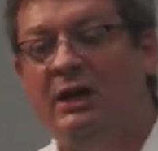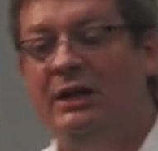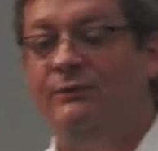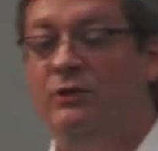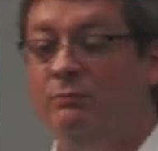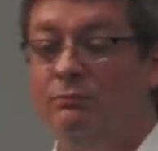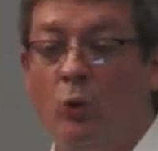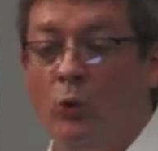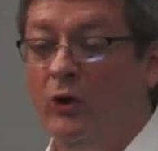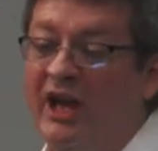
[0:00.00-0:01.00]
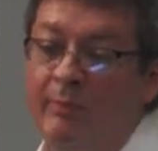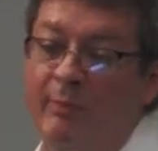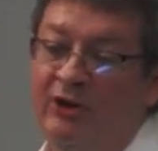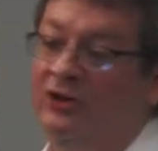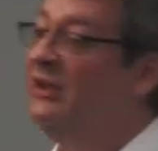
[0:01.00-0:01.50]
give you more
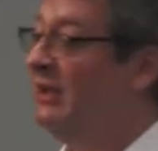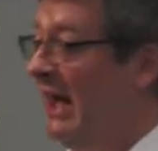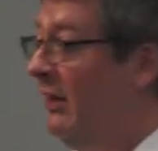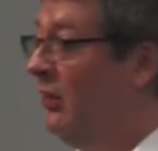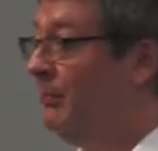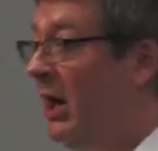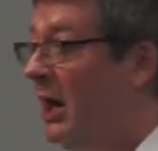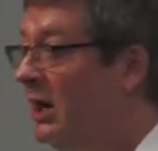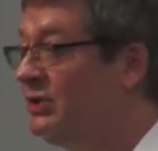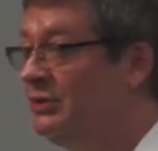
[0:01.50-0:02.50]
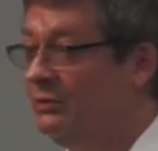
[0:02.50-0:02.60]
capabilities out of the box.